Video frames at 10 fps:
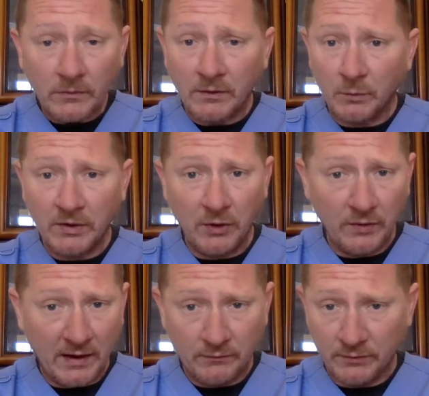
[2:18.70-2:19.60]
We know
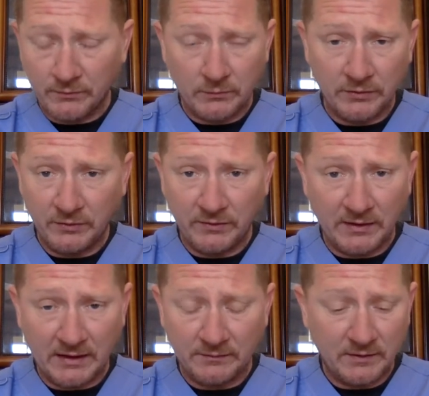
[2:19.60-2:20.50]
that when we do
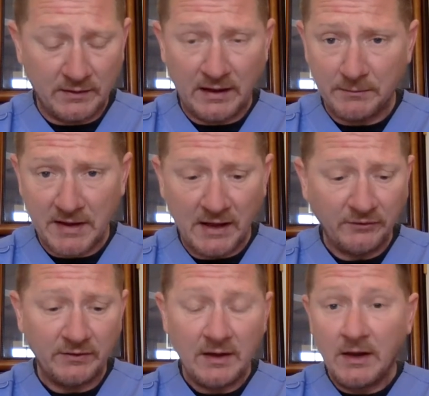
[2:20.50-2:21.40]
the
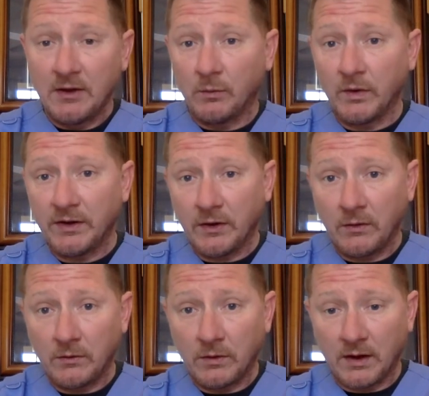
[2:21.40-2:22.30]
NMES, we
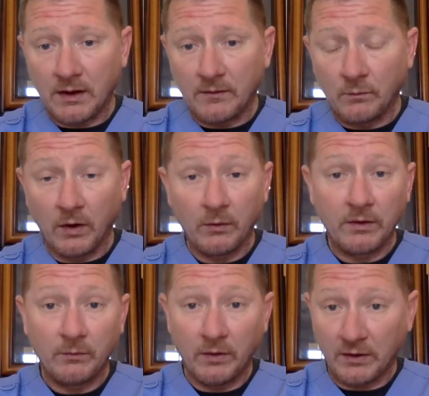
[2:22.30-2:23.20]
know where
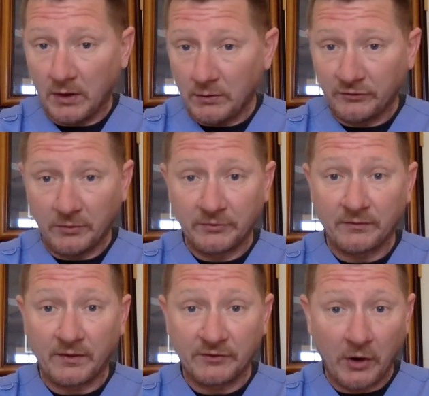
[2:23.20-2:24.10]
we want to go in terms of
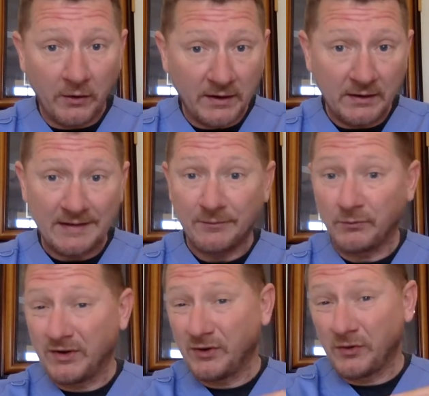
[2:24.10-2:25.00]
our target, and
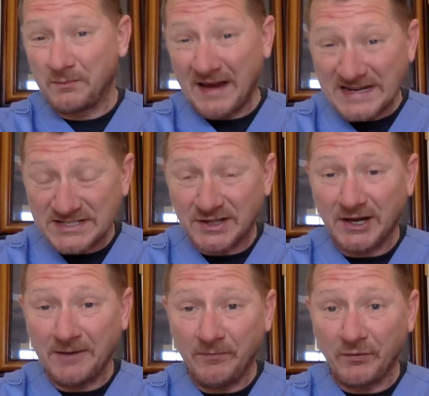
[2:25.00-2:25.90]
we know the
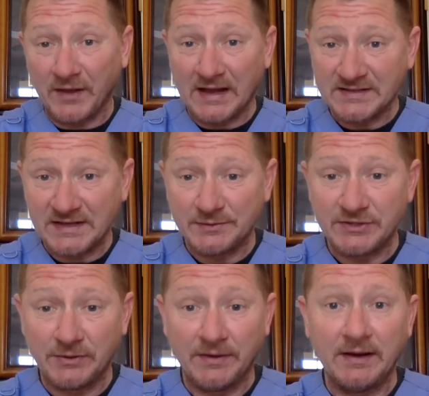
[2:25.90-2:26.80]
baseline for the
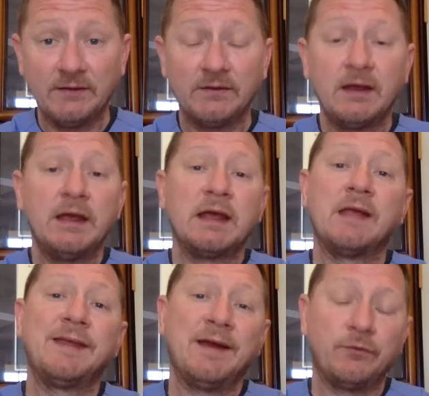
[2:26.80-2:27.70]
SCMG readings,
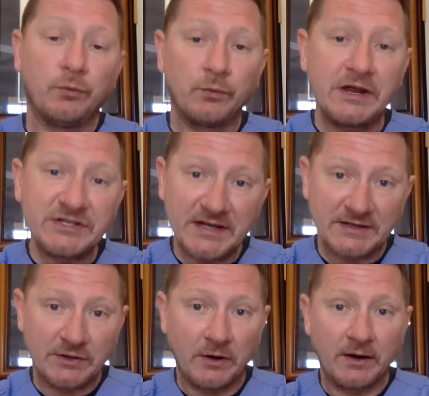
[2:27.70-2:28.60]
and they have to reach that
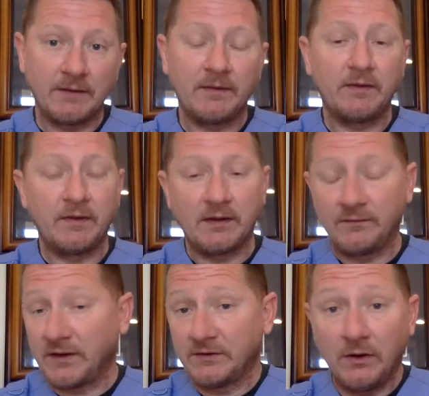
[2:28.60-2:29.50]
target, and if
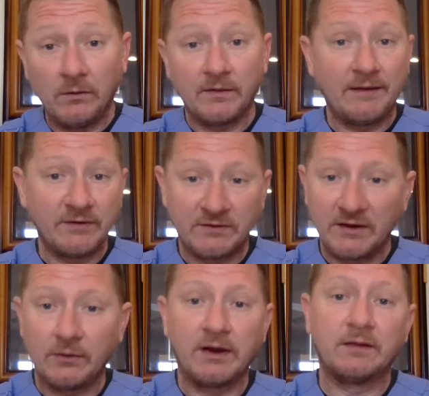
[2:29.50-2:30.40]
they don't, obviously
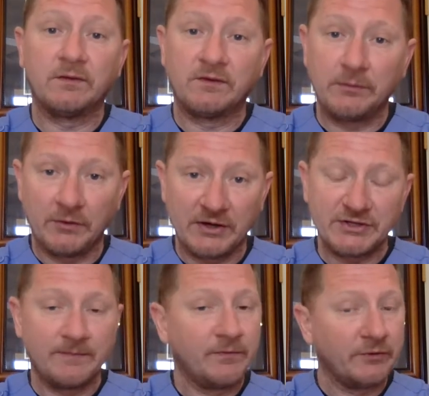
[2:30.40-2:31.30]
they don't get the stimulation.